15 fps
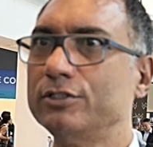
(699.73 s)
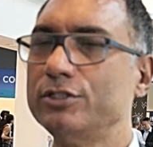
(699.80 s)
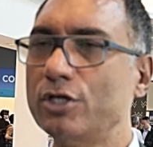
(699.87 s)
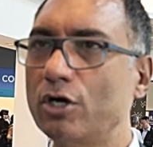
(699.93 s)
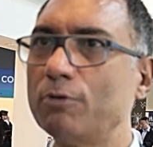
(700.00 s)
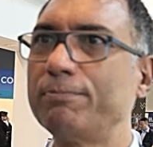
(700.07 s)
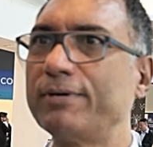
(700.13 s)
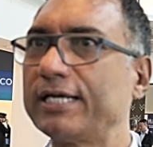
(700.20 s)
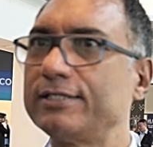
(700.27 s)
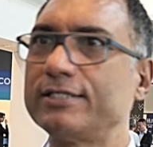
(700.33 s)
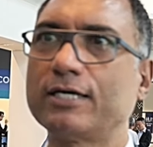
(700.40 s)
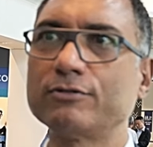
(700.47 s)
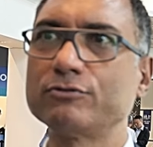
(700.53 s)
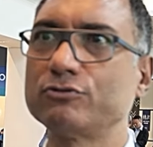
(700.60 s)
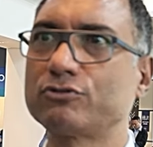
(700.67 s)
No
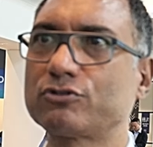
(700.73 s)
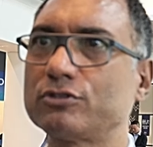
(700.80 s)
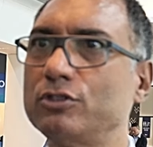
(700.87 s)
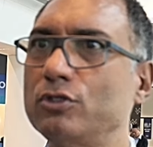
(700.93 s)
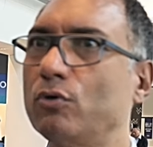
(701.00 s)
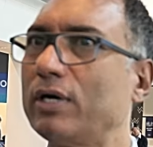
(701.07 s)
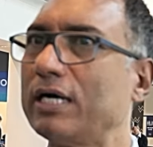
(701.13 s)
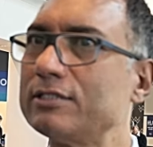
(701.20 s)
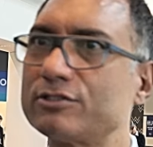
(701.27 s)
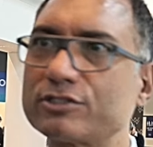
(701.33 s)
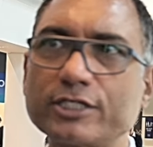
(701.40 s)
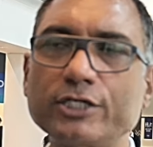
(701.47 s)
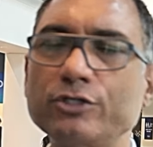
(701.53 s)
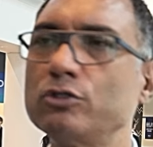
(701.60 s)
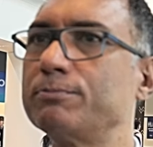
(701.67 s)
breakdowns, no
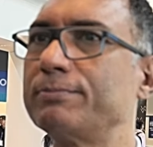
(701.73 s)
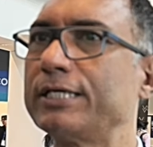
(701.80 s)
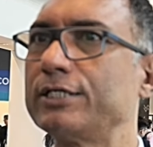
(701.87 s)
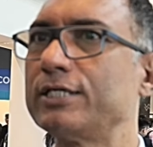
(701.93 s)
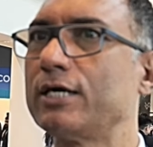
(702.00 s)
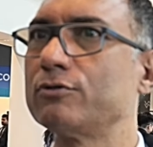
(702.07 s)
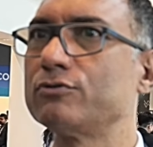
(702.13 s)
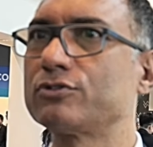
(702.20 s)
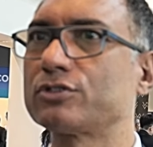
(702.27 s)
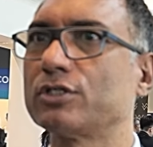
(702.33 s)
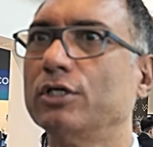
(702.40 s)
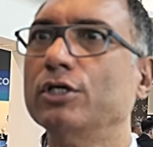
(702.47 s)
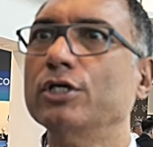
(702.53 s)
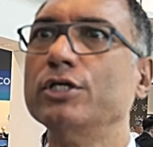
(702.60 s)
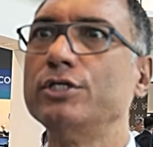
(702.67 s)
unscheduled
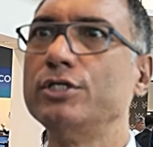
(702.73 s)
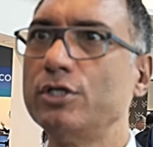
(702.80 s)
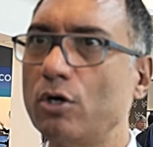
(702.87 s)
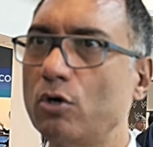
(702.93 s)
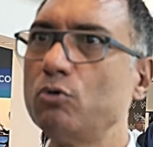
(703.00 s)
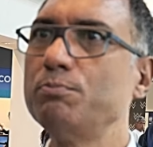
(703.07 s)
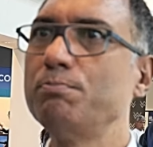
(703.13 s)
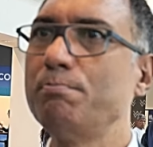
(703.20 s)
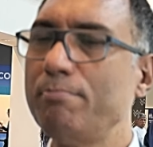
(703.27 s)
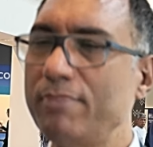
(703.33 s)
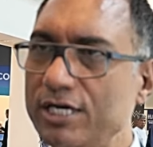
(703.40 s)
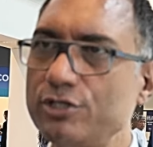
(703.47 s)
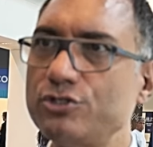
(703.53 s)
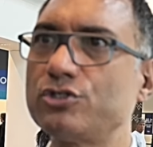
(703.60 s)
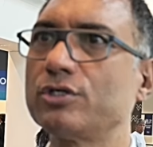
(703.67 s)
breakdowns, no
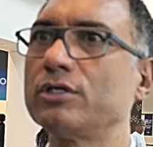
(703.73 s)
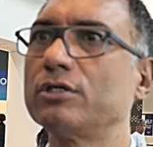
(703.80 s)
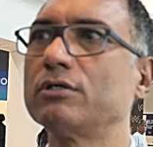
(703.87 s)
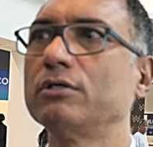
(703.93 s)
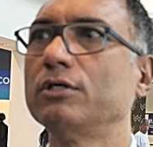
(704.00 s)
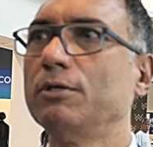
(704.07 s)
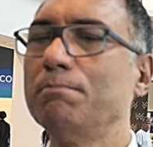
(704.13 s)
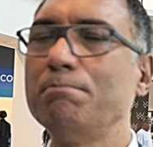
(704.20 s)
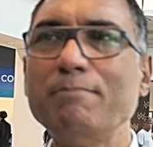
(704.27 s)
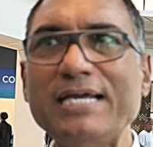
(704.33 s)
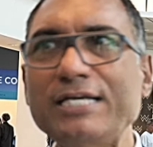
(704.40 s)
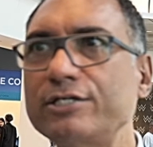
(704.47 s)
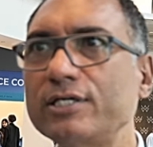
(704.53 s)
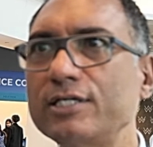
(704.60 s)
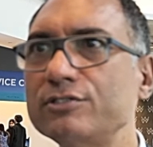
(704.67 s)
major
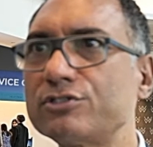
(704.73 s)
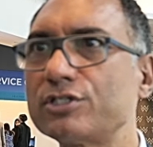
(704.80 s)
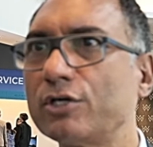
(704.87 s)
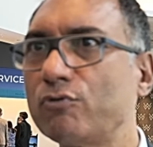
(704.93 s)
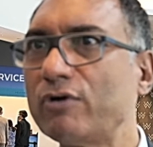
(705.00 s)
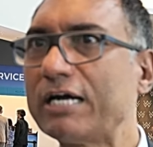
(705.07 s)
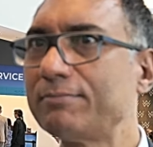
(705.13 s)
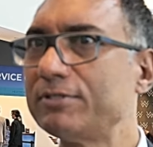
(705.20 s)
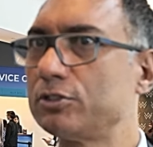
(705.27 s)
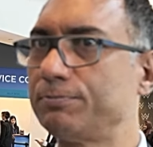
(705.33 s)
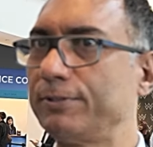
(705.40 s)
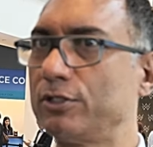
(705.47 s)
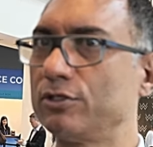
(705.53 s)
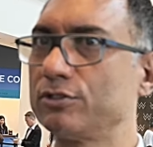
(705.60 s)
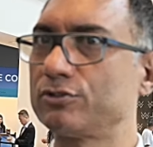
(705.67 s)
maintenance requirements
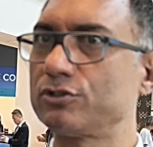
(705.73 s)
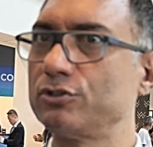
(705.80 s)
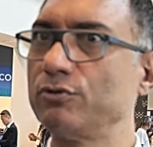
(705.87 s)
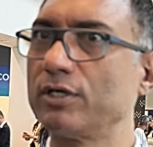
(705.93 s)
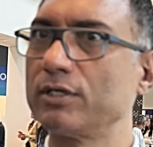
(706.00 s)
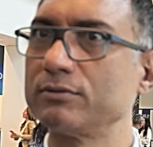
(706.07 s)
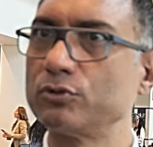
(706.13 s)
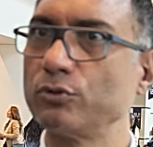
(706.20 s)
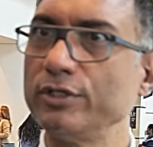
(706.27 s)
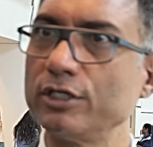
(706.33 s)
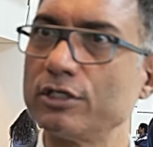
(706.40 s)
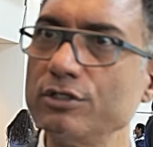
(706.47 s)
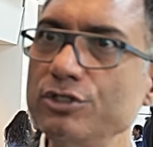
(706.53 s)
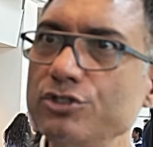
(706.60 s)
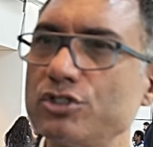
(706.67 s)
because you are
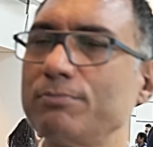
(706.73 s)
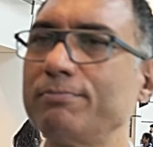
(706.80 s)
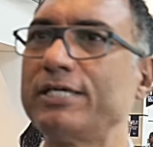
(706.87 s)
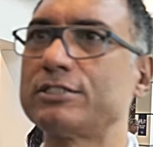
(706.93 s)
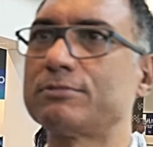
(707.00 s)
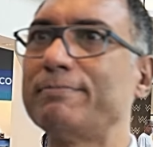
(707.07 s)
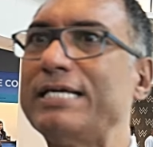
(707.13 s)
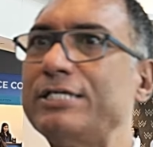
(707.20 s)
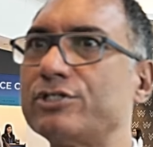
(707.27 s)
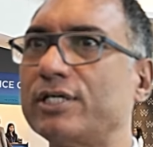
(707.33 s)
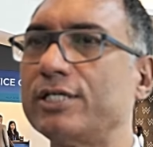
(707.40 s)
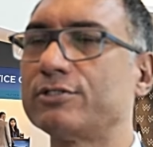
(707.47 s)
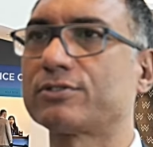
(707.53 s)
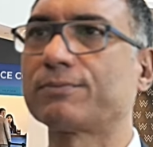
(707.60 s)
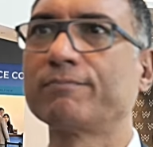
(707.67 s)
doing condition-based
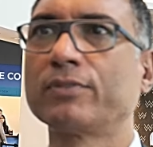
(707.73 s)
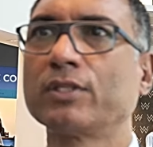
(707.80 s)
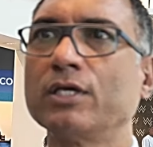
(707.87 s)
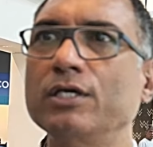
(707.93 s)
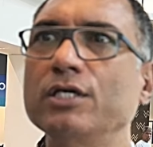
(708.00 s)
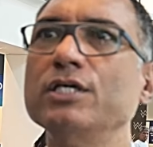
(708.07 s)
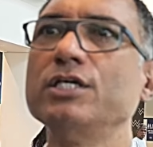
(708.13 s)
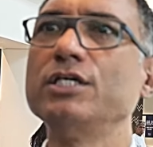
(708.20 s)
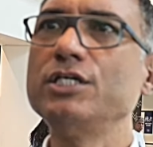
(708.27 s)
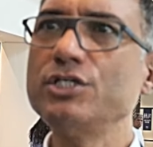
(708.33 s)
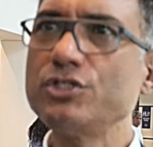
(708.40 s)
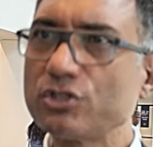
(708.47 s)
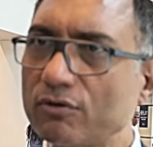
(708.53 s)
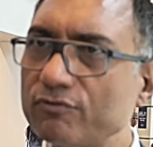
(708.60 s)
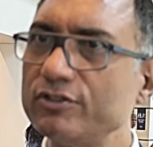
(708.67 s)
maintenance.
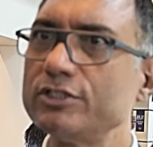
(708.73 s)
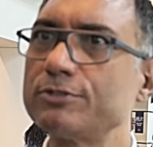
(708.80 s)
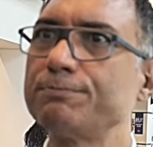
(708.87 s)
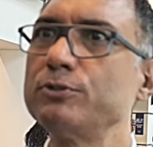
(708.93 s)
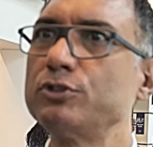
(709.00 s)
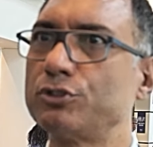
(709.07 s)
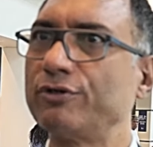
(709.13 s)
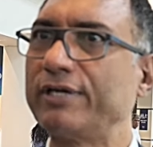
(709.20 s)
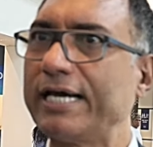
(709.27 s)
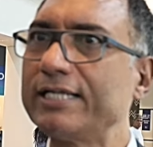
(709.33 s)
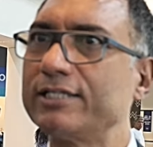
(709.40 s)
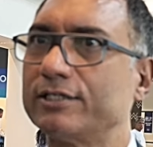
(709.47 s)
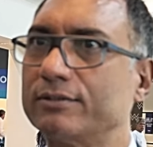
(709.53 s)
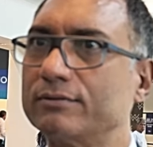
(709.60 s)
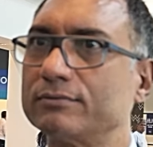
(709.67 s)
Each of these put
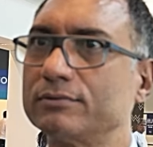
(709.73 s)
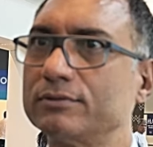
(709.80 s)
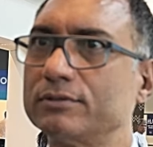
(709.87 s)
together